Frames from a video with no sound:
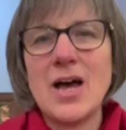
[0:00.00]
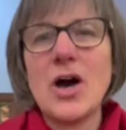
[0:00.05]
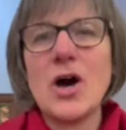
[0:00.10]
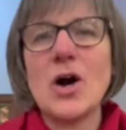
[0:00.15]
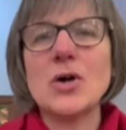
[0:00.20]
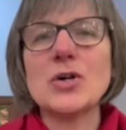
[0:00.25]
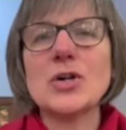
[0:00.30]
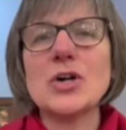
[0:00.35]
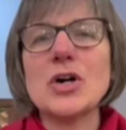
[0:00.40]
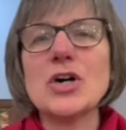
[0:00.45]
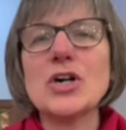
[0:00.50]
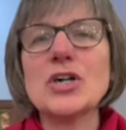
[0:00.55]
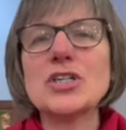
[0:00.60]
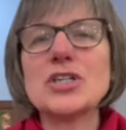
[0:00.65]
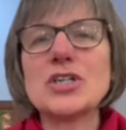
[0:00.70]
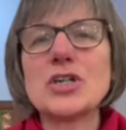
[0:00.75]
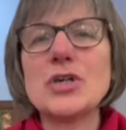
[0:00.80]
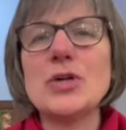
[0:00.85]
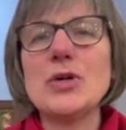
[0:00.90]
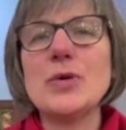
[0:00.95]
O
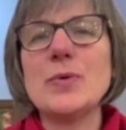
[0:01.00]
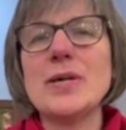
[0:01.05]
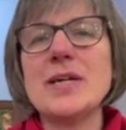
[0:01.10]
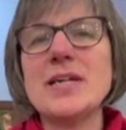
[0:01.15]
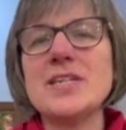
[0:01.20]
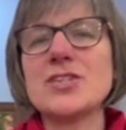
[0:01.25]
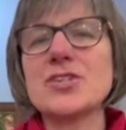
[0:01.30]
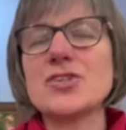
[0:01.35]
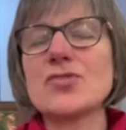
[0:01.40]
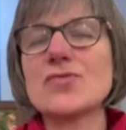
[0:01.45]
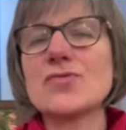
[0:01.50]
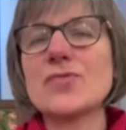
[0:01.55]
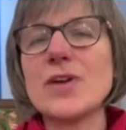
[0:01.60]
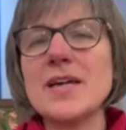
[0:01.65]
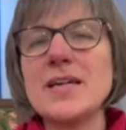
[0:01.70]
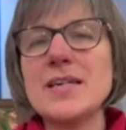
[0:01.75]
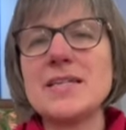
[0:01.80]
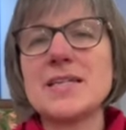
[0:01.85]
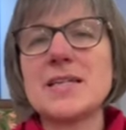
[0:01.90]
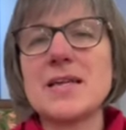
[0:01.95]
God, who is
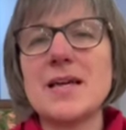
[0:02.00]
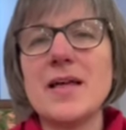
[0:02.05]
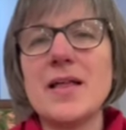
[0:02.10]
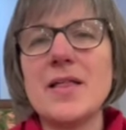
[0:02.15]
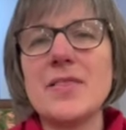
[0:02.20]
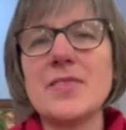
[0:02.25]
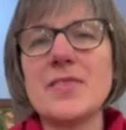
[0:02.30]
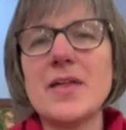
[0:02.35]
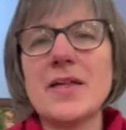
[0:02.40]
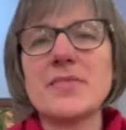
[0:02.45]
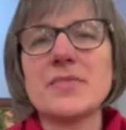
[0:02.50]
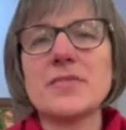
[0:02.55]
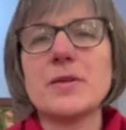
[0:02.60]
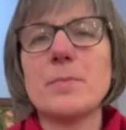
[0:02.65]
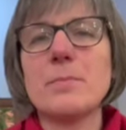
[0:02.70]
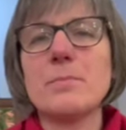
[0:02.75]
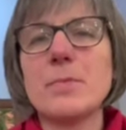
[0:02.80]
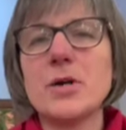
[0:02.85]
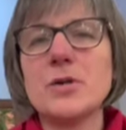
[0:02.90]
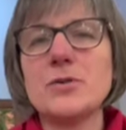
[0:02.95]
greater than the
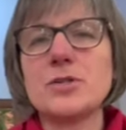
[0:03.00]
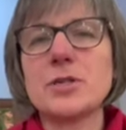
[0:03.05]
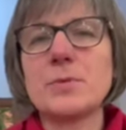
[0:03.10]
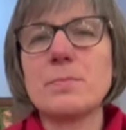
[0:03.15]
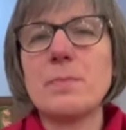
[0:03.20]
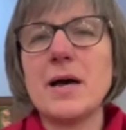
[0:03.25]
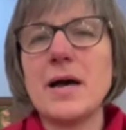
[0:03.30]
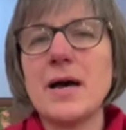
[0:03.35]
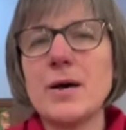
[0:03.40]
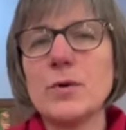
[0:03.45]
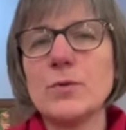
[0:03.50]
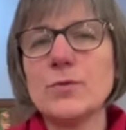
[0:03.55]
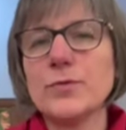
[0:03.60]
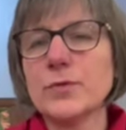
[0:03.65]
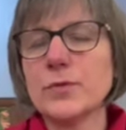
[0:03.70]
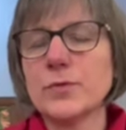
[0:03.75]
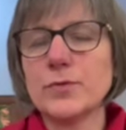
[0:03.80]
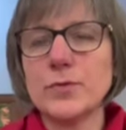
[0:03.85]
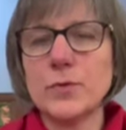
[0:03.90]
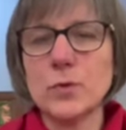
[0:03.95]
most
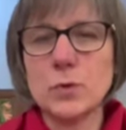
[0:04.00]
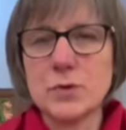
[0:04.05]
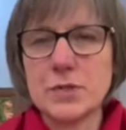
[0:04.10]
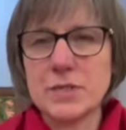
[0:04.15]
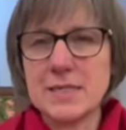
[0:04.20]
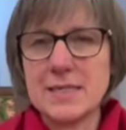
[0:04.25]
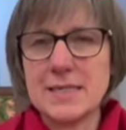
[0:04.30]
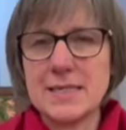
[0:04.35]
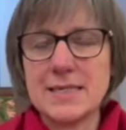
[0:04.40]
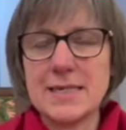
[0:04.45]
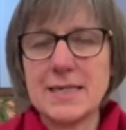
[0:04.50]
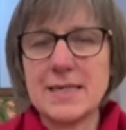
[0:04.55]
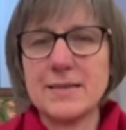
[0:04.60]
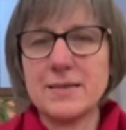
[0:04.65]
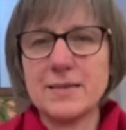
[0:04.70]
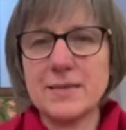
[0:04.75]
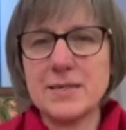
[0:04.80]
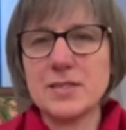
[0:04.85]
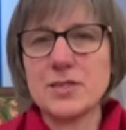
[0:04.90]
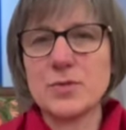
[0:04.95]
powerful forces
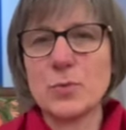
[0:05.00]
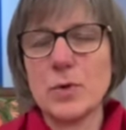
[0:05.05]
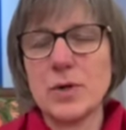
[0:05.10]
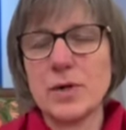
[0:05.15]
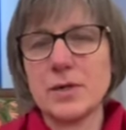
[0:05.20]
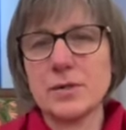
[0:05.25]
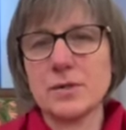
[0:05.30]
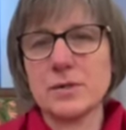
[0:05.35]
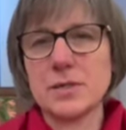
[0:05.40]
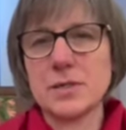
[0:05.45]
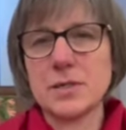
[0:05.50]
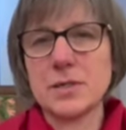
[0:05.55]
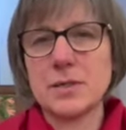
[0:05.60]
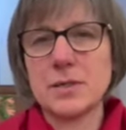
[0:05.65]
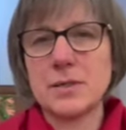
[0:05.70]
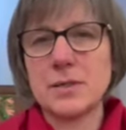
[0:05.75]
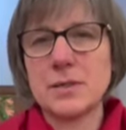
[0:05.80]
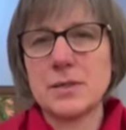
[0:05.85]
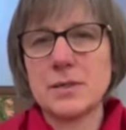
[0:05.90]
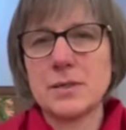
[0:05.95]
in this world,
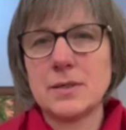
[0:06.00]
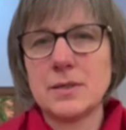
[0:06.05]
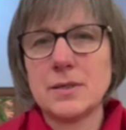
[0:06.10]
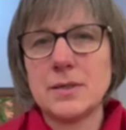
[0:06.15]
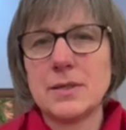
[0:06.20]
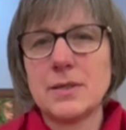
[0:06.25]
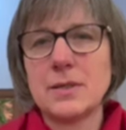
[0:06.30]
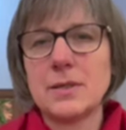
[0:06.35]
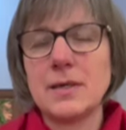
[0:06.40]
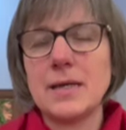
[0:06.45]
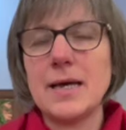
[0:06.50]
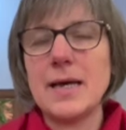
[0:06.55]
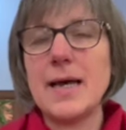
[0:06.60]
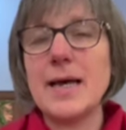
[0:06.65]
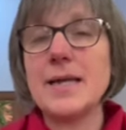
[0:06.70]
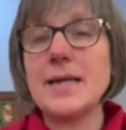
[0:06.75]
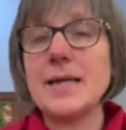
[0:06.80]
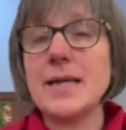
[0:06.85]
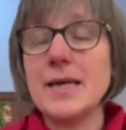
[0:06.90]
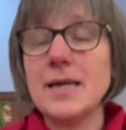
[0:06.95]

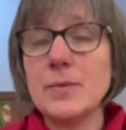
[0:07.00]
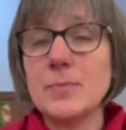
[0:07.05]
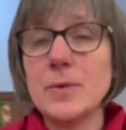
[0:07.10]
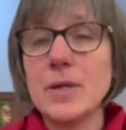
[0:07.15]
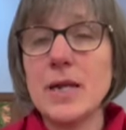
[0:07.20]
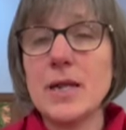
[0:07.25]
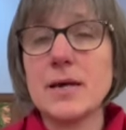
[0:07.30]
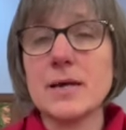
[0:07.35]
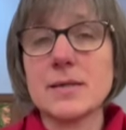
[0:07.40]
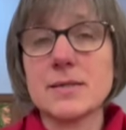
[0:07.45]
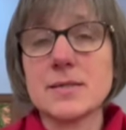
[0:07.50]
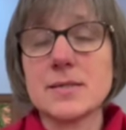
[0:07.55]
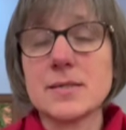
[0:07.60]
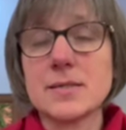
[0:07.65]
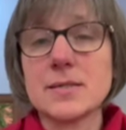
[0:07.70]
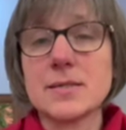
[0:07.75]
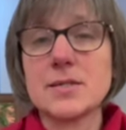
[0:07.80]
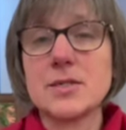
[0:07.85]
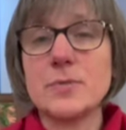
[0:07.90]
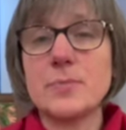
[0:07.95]
enable
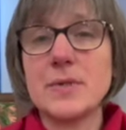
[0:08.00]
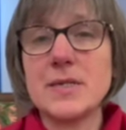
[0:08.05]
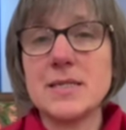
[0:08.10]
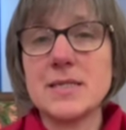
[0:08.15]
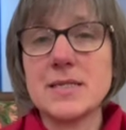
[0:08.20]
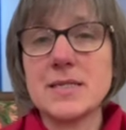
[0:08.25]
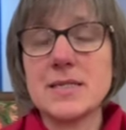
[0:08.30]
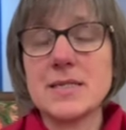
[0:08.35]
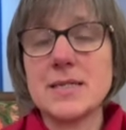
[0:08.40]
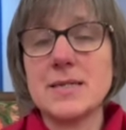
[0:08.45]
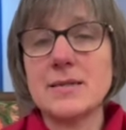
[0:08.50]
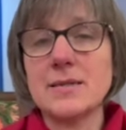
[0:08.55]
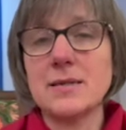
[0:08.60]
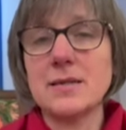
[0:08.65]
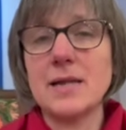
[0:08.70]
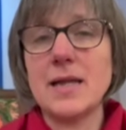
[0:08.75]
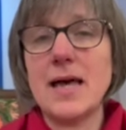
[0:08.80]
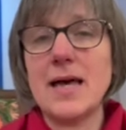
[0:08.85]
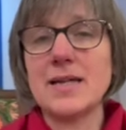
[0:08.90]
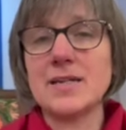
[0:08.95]
us to be
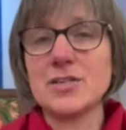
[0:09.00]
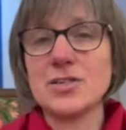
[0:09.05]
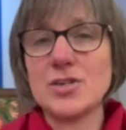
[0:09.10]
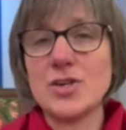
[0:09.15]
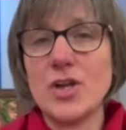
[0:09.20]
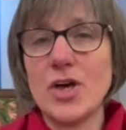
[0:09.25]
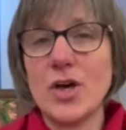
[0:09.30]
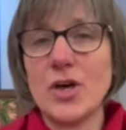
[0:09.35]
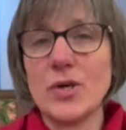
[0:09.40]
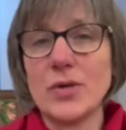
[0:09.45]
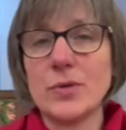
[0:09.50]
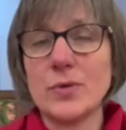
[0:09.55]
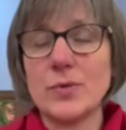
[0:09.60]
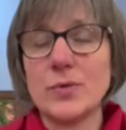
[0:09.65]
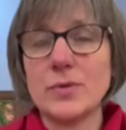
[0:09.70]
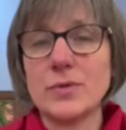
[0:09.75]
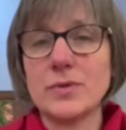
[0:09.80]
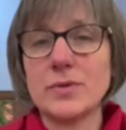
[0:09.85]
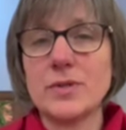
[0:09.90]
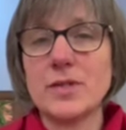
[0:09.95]
still and know
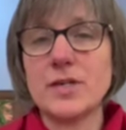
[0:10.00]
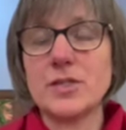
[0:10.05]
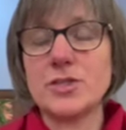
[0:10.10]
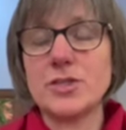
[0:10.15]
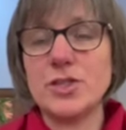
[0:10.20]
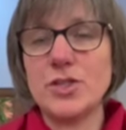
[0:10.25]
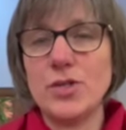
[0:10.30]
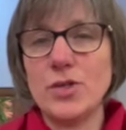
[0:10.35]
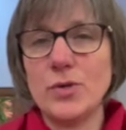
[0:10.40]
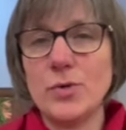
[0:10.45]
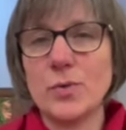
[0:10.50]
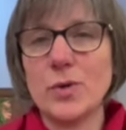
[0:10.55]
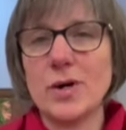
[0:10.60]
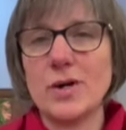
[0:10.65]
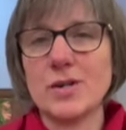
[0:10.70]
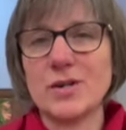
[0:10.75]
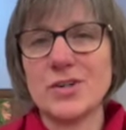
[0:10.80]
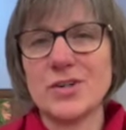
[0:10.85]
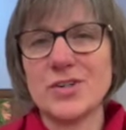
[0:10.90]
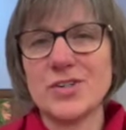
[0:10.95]
that you
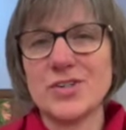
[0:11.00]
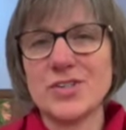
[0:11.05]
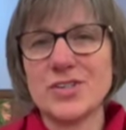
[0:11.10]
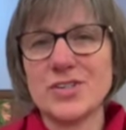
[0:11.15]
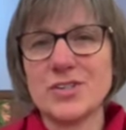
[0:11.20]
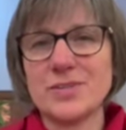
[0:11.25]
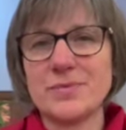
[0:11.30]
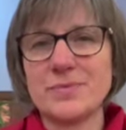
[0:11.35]
are God.